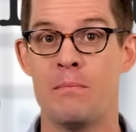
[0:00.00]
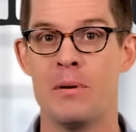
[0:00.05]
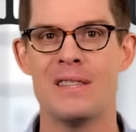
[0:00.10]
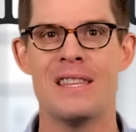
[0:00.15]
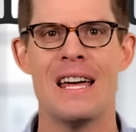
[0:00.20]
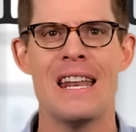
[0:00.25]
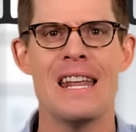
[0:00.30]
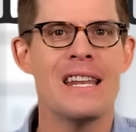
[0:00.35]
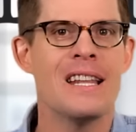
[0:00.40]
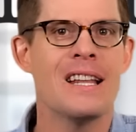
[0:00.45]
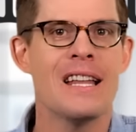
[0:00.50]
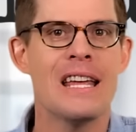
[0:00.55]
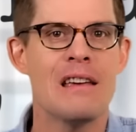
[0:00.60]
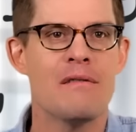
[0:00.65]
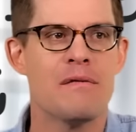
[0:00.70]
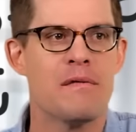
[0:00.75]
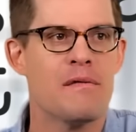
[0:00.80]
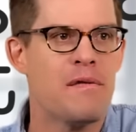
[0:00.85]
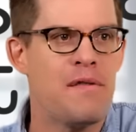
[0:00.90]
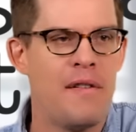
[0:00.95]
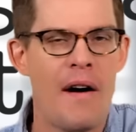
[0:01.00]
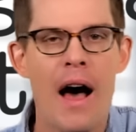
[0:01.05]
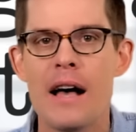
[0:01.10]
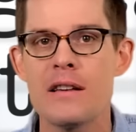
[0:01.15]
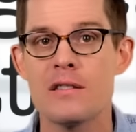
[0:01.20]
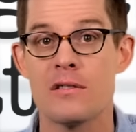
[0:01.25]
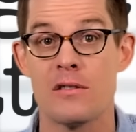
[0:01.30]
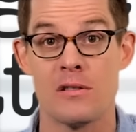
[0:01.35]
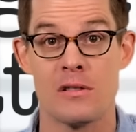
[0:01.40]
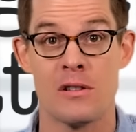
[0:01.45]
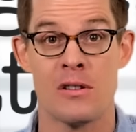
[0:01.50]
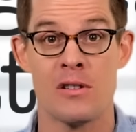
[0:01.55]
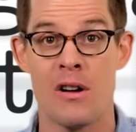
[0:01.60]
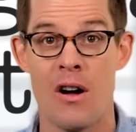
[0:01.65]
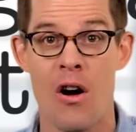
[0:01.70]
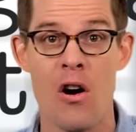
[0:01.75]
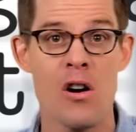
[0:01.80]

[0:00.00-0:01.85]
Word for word: but they didn't leave fossils or